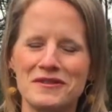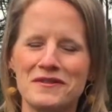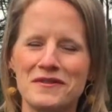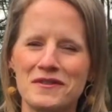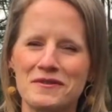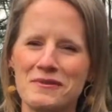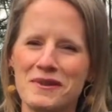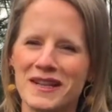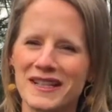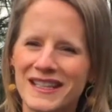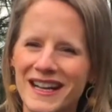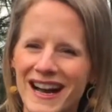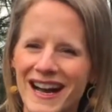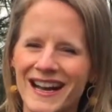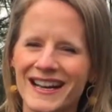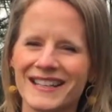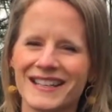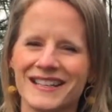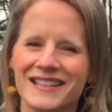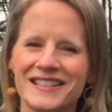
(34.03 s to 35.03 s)
for what
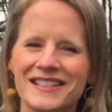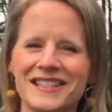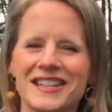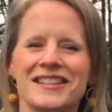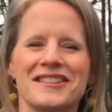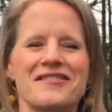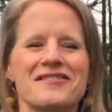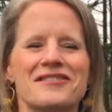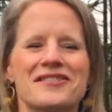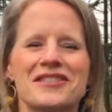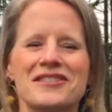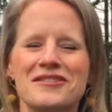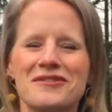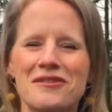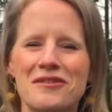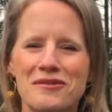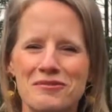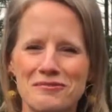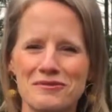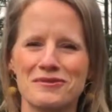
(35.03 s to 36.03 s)
God continues to do
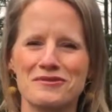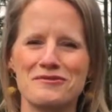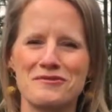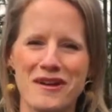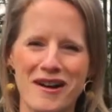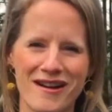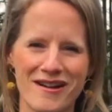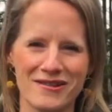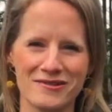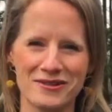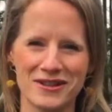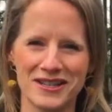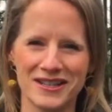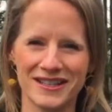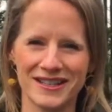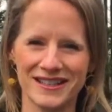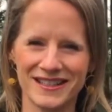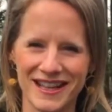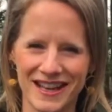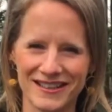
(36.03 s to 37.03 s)
through
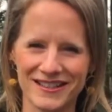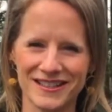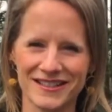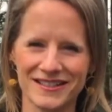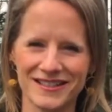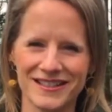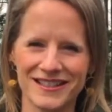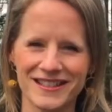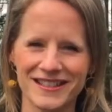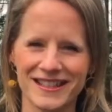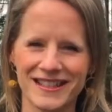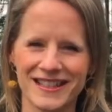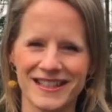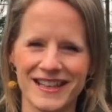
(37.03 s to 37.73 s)
our yeses,